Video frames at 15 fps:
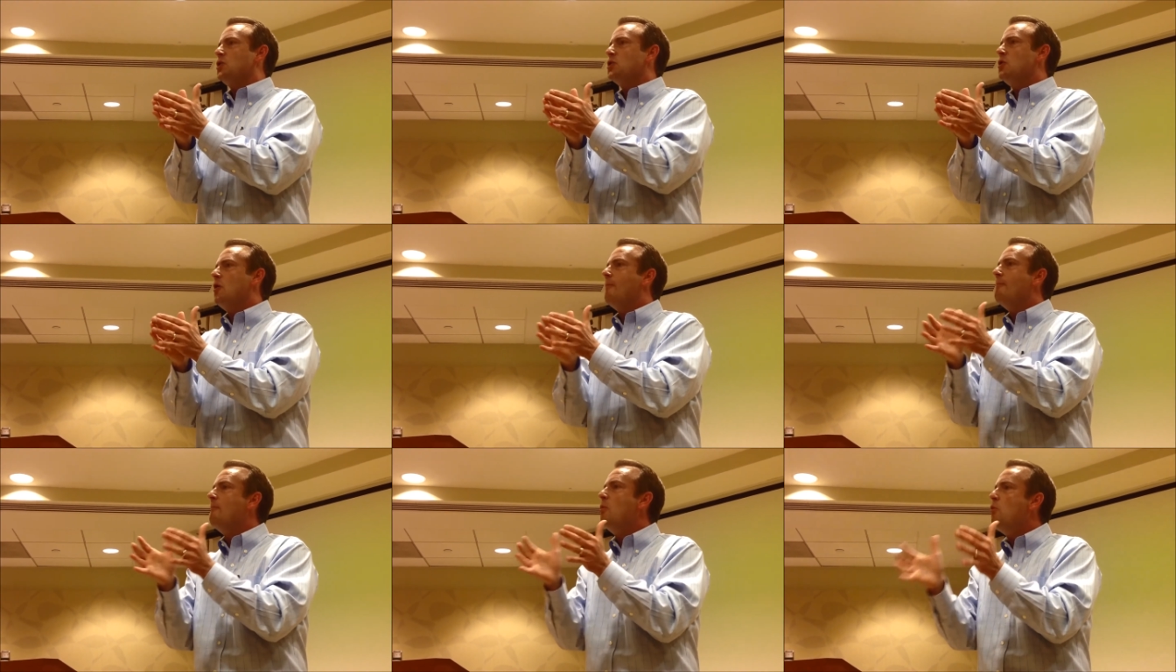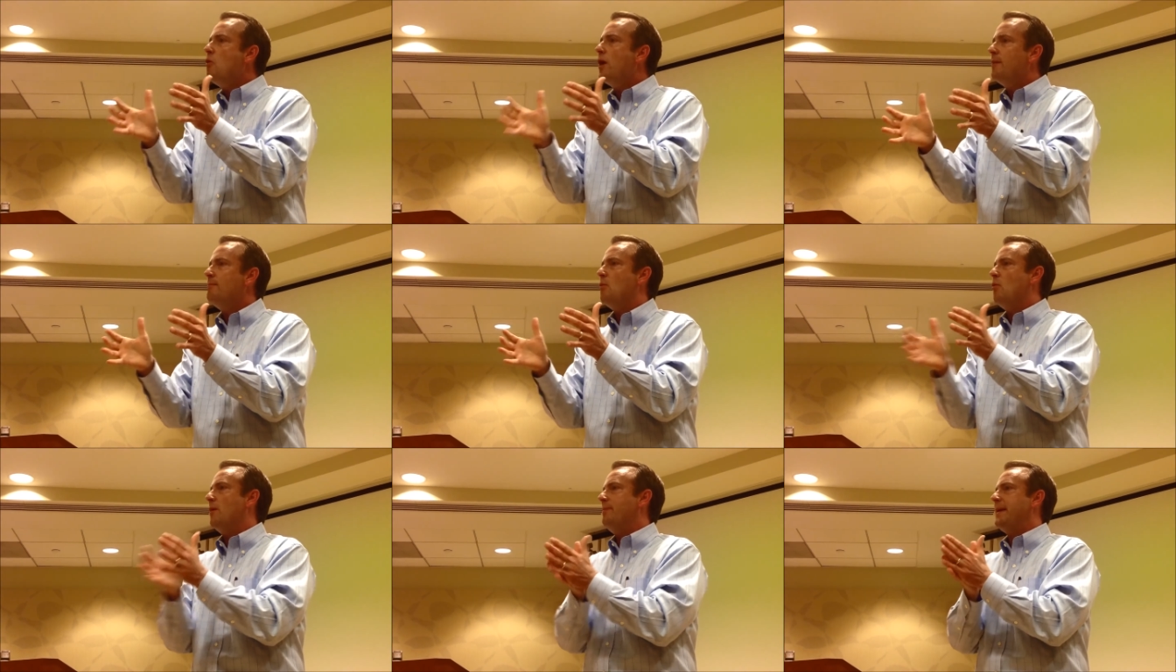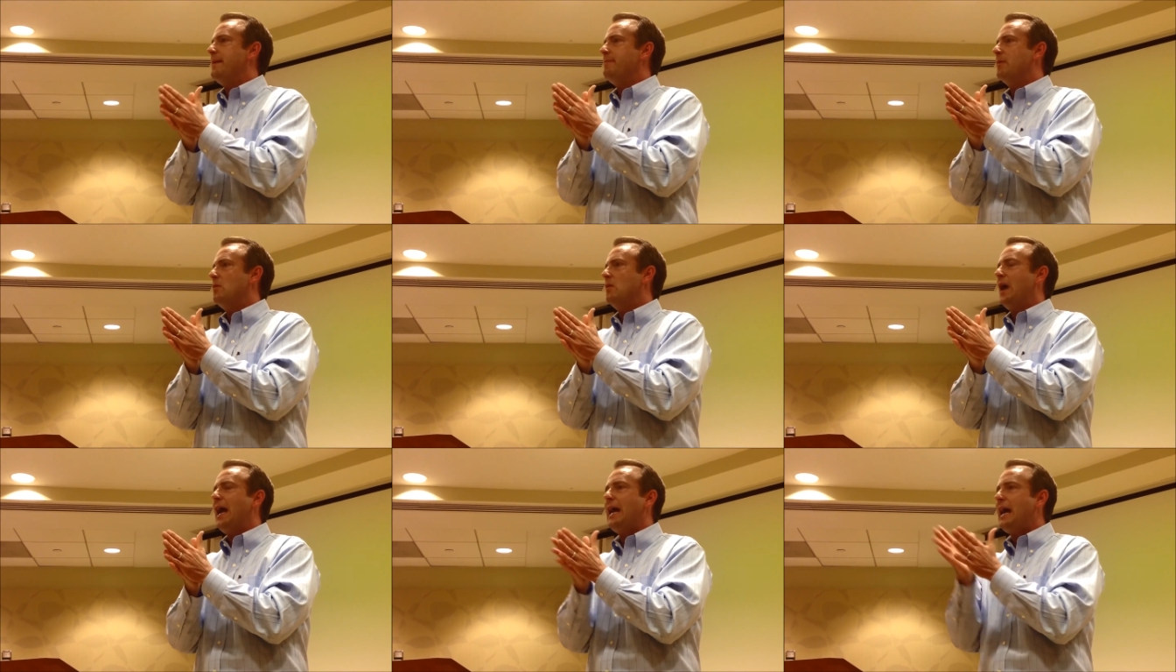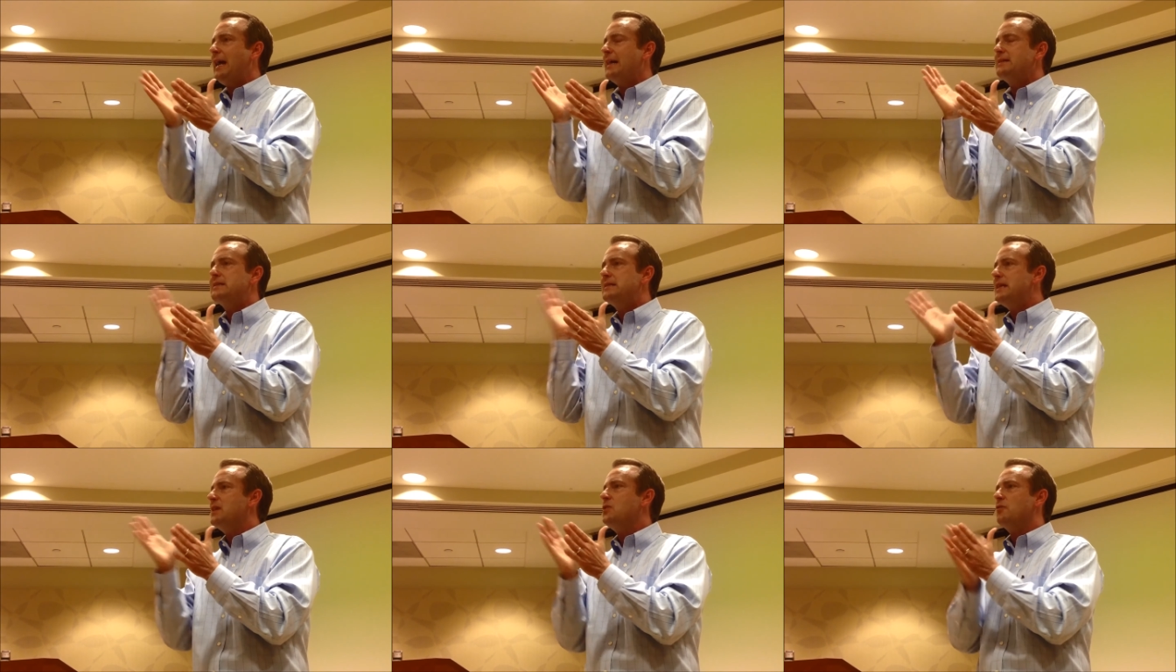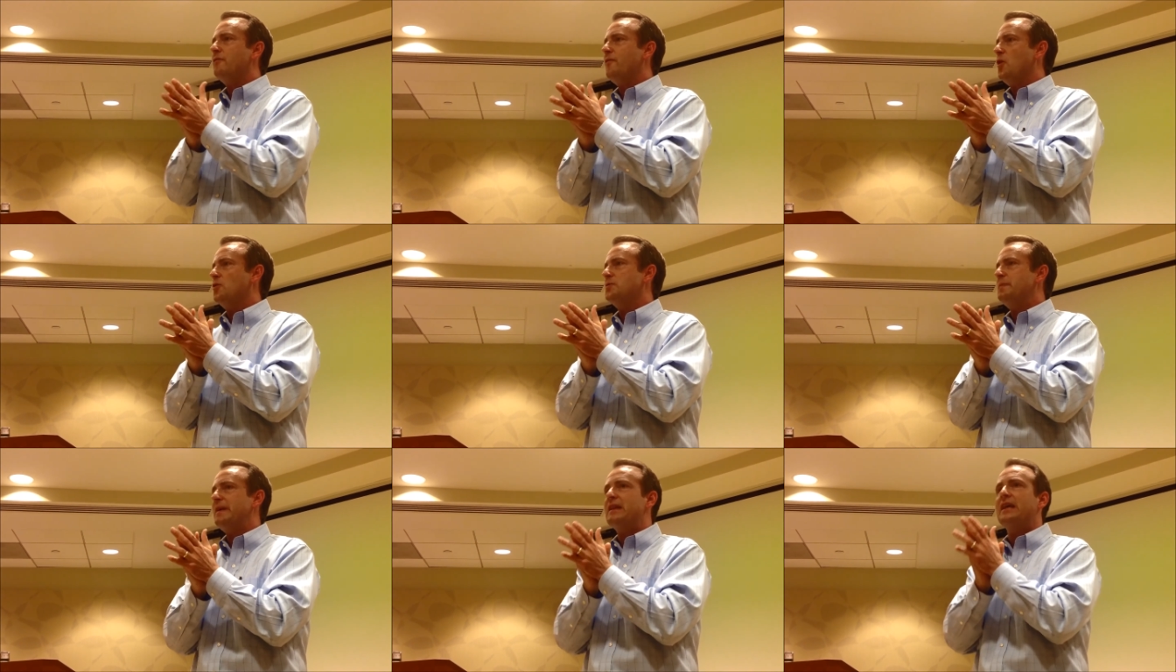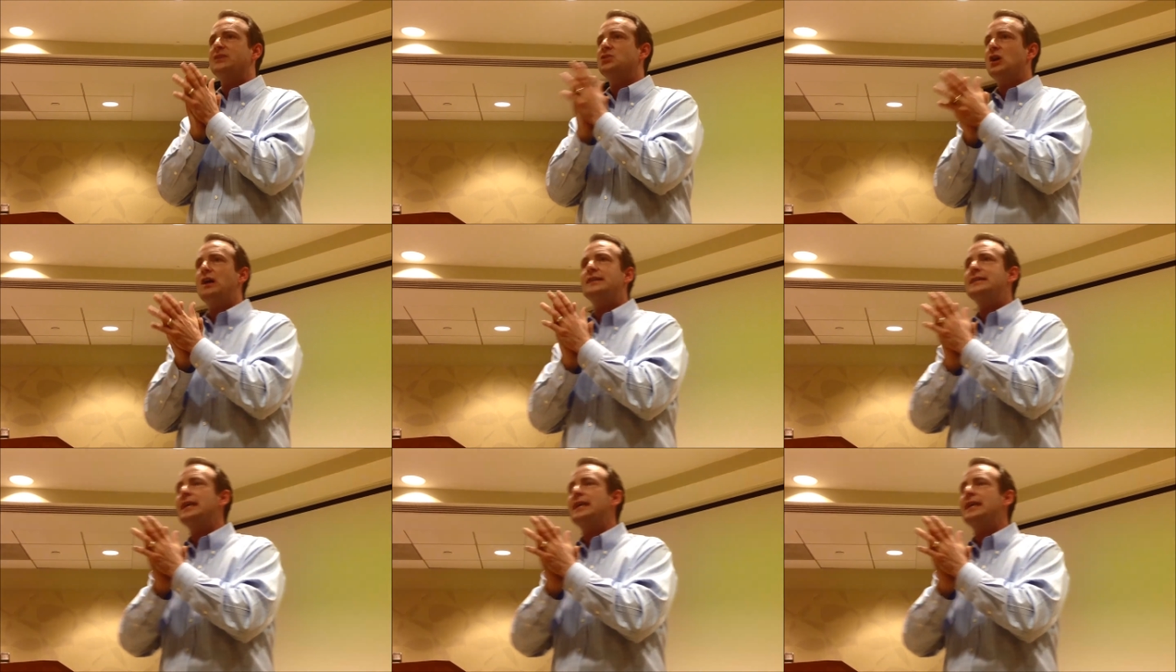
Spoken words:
more and more people, I had senior folks be like, John,